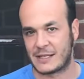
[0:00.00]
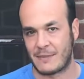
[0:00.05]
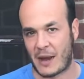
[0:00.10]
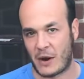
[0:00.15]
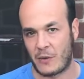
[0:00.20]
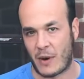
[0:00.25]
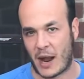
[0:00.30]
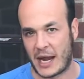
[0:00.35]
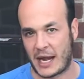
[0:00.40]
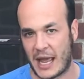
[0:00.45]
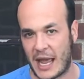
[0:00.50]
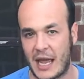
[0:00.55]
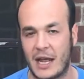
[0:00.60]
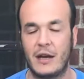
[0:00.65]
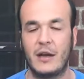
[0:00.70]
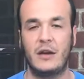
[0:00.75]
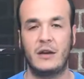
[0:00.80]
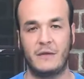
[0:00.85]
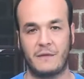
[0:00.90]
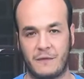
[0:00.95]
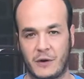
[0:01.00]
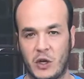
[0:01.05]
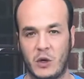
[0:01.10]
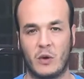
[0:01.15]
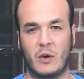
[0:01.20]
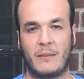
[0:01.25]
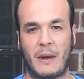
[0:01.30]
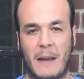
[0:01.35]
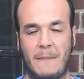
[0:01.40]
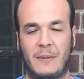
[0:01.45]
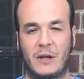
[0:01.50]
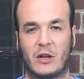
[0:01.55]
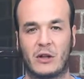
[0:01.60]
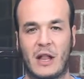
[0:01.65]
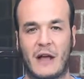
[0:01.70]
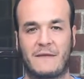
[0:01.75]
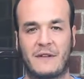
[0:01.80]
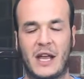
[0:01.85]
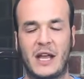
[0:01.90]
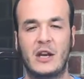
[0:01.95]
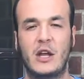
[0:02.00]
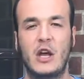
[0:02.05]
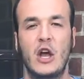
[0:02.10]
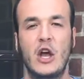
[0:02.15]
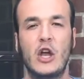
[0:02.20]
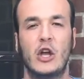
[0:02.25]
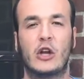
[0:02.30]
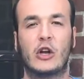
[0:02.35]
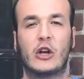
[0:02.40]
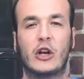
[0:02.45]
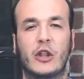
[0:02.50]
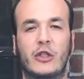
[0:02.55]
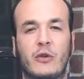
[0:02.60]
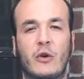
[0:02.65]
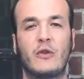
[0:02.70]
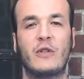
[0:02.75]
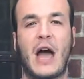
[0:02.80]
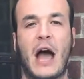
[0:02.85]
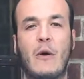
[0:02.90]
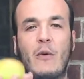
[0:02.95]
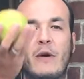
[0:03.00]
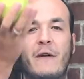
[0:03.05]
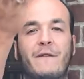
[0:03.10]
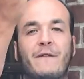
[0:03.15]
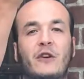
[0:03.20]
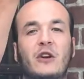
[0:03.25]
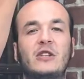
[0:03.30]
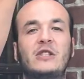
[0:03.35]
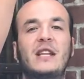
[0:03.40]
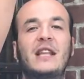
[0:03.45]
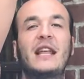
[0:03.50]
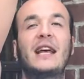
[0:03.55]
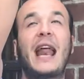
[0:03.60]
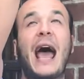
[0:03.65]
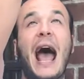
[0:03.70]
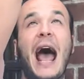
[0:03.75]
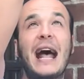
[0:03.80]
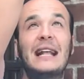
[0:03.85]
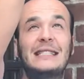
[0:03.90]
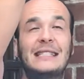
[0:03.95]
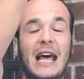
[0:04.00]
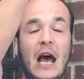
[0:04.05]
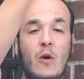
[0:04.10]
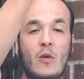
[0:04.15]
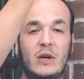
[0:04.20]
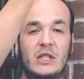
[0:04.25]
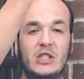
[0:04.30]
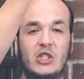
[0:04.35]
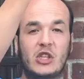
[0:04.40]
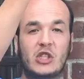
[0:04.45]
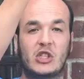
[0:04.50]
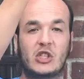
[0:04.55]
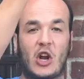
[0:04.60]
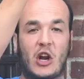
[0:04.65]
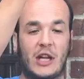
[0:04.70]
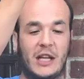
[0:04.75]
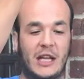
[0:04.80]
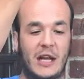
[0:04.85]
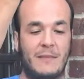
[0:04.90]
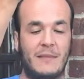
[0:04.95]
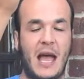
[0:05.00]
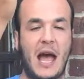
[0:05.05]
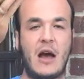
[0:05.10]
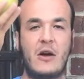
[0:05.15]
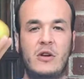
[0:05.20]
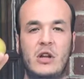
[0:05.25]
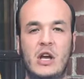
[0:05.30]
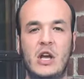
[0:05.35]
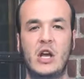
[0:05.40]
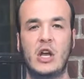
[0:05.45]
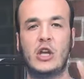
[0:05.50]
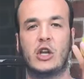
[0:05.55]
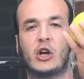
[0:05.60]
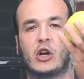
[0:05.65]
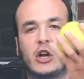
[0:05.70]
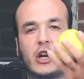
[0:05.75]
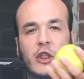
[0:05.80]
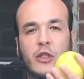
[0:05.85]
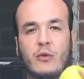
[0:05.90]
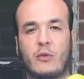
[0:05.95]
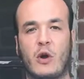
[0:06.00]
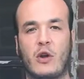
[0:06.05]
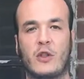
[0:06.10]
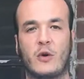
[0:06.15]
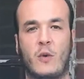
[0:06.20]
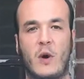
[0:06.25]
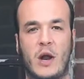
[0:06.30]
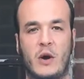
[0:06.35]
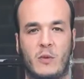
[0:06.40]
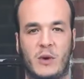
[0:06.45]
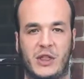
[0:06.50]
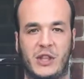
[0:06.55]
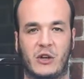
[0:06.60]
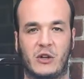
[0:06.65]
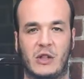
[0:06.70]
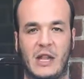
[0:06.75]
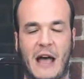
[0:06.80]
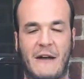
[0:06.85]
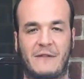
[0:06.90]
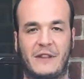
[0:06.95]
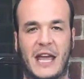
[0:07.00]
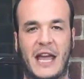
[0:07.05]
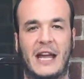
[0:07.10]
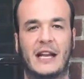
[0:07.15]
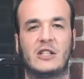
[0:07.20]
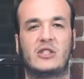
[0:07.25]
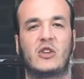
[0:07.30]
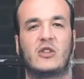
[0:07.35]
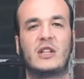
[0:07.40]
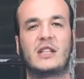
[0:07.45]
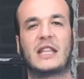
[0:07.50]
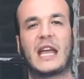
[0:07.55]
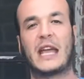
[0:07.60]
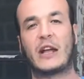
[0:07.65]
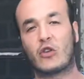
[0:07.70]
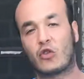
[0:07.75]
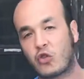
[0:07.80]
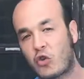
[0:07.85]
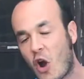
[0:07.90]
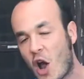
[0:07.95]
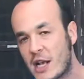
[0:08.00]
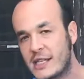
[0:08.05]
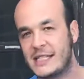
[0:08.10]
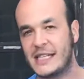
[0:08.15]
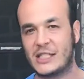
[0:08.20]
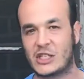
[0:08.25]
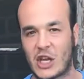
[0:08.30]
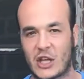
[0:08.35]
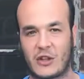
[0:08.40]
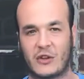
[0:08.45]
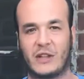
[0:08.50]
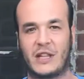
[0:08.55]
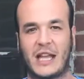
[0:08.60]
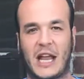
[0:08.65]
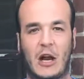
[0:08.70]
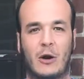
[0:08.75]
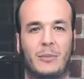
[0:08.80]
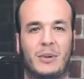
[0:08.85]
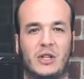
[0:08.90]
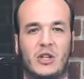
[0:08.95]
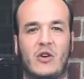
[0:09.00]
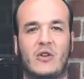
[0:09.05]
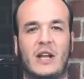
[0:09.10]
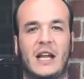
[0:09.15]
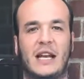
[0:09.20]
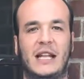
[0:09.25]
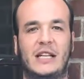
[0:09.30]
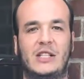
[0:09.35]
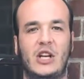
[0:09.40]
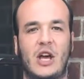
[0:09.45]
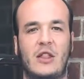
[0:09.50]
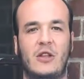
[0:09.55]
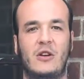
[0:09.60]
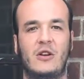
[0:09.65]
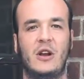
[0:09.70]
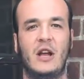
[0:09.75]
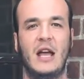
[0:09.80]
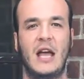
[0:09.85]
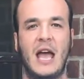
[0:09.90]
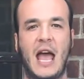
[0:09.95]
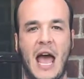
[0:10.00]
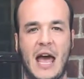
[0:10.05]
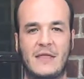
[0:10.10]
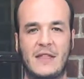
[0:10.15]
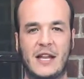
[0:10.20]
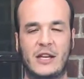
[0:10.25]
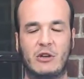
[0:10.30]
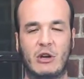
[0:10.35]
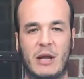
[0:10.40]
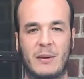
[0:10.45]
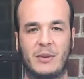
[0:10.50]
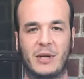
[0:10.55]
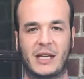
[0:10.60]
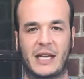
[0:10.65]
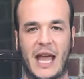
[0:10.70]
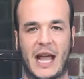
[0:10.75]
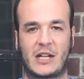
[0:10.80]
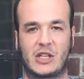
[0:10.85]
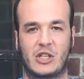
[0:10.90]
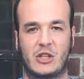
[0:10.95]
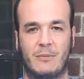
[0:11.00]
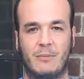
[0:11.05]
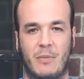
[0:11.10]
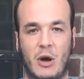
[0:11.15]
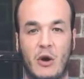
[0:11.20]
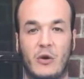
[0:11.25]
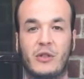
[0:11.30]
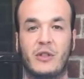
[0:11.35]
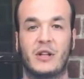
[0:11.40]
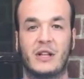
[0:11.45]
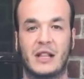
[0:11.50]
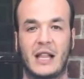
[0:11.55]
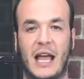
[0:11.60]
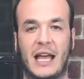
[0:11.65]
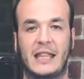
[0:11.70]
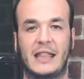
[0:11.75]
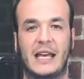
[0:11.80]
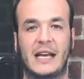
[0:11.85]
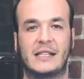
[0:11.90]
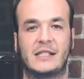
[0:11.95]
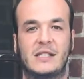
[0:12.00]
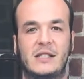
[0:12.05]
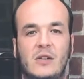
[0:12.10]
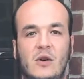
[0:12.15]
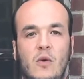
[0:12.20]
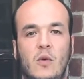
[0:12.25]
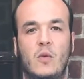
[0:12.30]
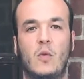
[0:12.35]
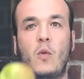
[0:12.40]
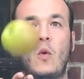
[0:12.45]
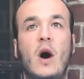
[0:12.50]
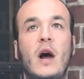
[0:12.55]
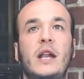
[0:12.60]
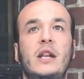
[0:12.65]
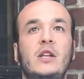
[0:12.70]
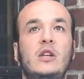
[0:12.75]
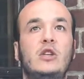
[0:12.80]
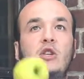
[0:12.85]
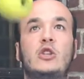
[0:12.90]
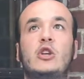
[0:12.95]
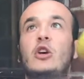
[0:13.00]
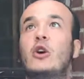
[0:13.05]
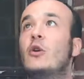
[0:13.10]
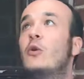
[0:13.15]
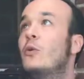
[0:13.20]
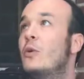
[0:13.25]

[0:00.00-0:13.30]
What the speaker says: my right hand. For you, it might be your left hand. You're going to throw that one first, and then as that one's just starting to come down, you're going to throw the one with your left hand so that they cross each other in the air but don't hit each other, and then you're able to catch them both, like this. 1, 2.